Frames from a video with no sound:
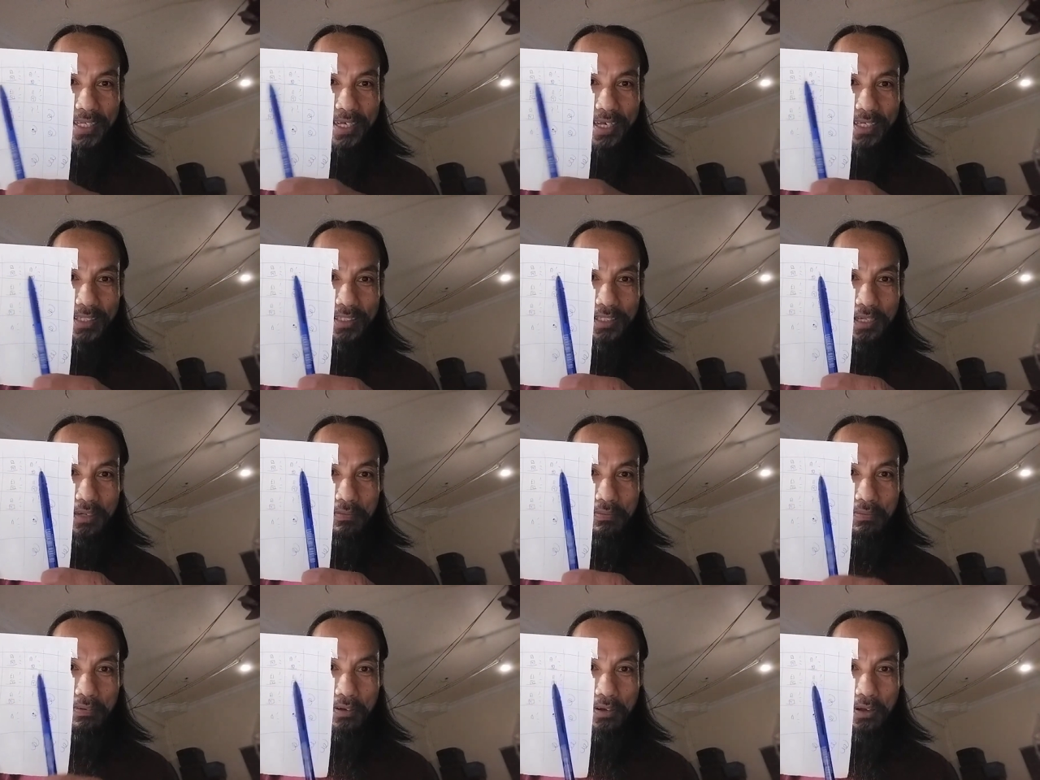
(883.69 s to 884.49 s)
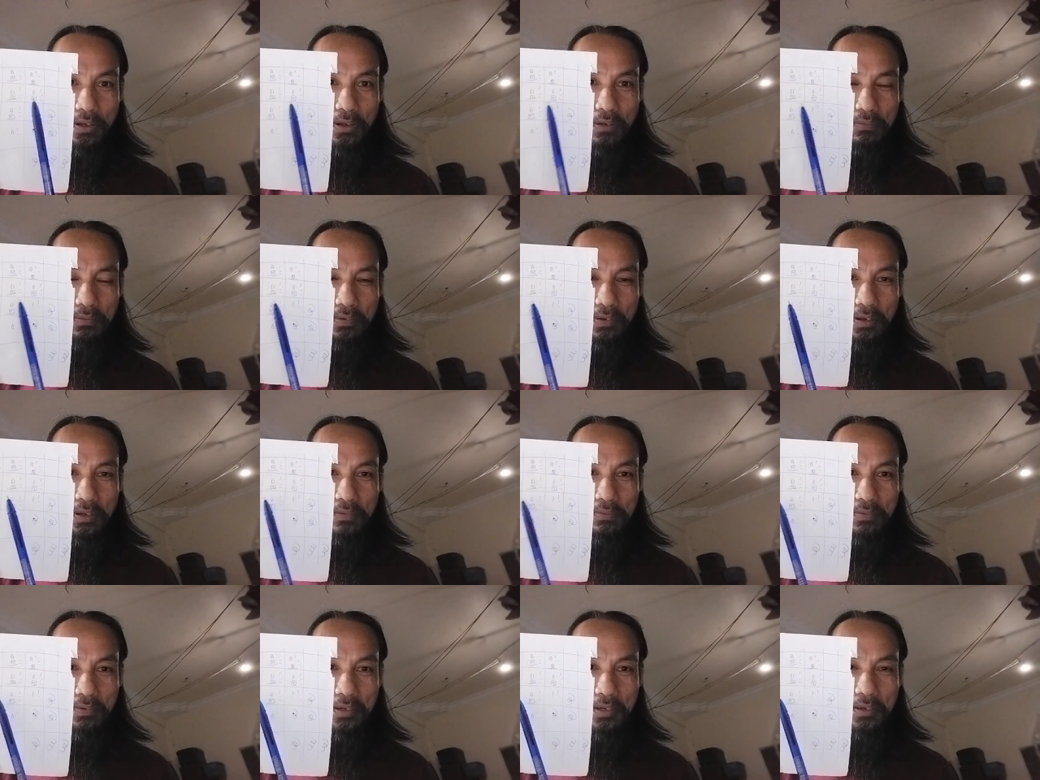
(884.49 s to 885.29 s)
I still follow.
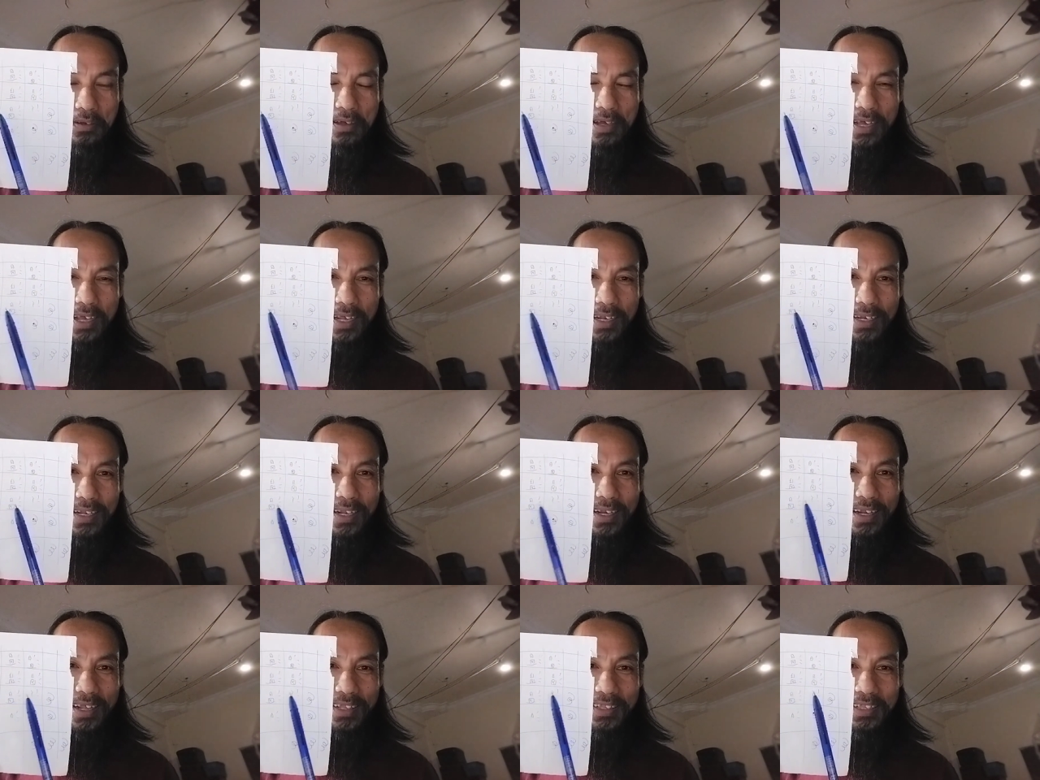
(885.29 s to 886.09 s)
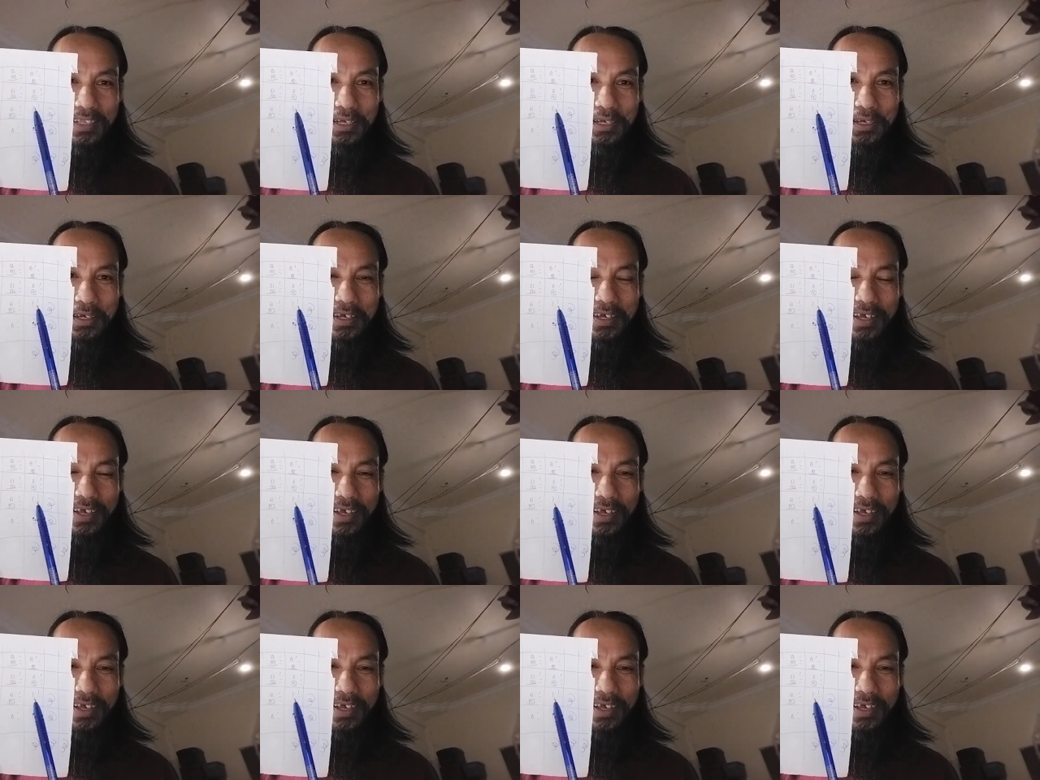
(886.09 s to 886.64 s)
Then later,